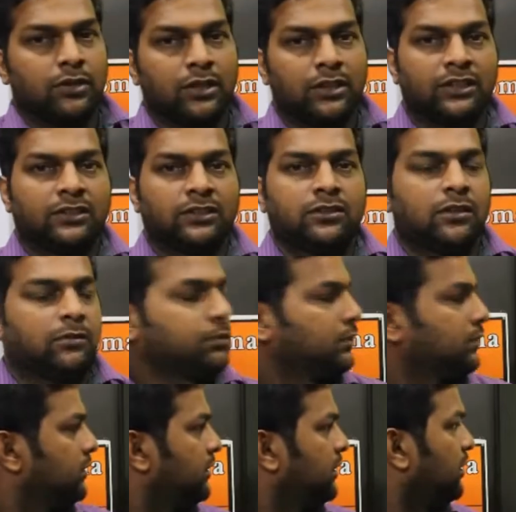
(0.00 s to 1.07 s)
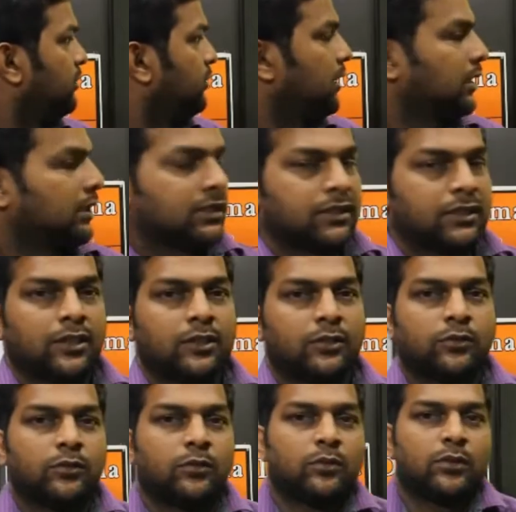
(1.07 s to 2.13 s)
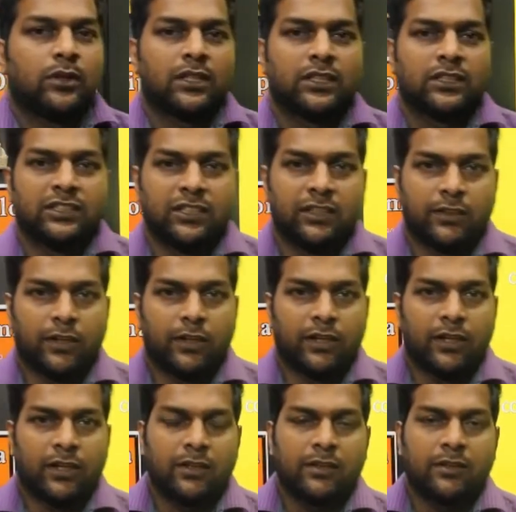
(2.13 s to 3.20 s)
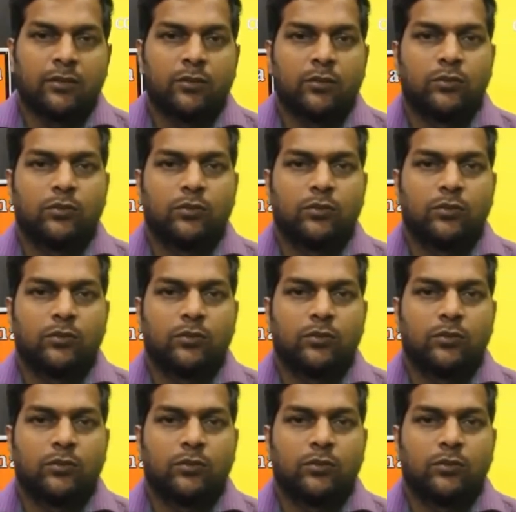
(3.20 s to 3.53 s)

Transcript: What is computer network? What is internet?